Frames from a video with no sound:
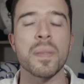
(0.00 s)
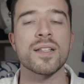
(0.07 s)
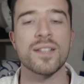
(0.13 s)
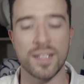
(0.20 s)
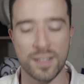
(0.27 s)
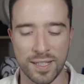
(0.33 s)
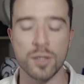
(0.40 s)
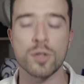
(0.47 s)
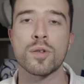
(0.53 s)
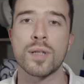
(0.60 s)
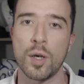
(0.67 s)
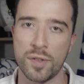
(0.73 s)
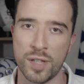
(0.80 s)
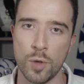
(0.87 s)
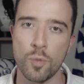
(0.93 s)
But this is
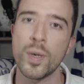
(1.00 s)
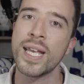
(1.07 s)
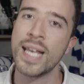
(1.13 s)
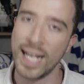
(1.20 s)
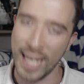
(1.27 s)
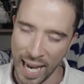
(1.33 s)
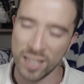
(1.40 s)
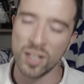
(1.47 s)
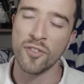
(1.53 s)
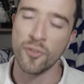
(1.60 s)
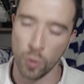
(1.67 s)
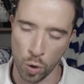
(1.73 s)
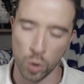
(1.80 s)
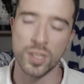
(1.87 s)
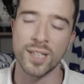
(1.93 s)
Chelsea. We can
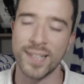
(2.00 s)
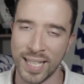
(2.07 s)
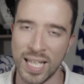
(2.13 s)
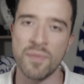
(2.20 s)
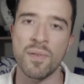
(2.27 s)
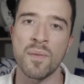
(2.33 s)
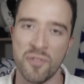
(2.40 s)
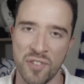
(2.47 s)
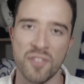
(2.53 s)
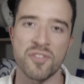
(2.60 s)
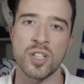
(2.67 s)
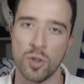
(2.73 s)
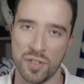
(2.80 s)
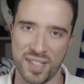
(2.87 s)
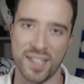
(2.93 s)
afford to give him
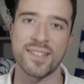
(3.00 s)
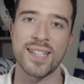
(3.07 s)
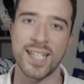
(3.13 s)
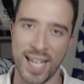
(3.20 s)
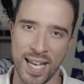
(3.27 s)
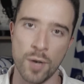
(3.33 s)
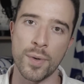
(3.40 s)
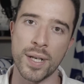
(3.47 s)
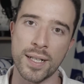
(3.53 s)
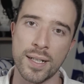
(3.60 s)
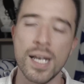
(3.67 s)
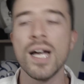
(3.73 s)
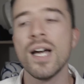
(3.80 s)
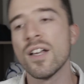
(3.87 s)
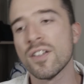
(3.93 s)
50 or 60k a week.